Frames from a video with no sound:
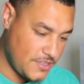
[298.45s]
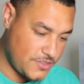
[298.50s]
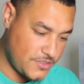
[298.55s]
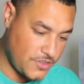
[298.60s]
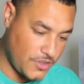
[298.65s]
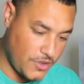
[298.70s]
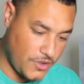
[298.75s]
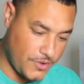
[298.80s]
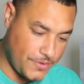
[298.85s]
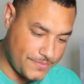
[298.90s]

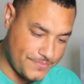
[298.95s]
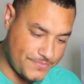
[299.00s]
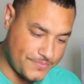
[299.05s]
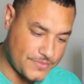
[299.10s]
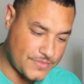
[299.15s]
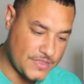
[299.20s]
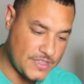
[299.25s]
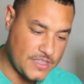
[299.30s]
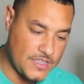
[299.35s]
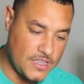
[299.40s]
So
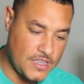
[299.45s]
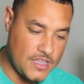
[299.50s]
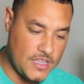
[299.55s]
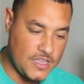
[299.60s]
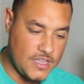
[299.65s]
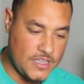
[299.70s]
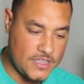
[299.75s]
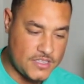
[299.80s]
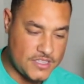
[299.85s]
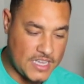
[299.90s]

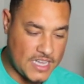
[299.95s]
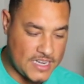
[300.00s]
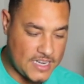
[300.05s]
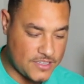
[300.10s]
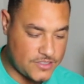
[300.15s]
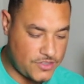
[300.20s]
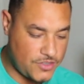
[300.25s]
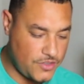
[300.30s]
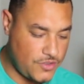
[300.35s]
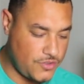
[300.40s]
shout
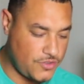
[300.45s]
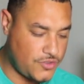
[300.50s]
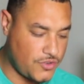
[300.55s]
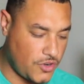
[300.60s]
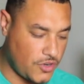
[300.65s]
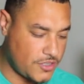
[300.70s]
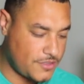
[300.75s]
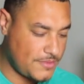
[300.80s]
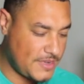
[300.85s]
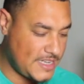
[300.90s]
out to you,
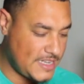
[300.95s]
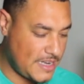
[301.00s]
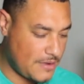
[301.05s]
George, man.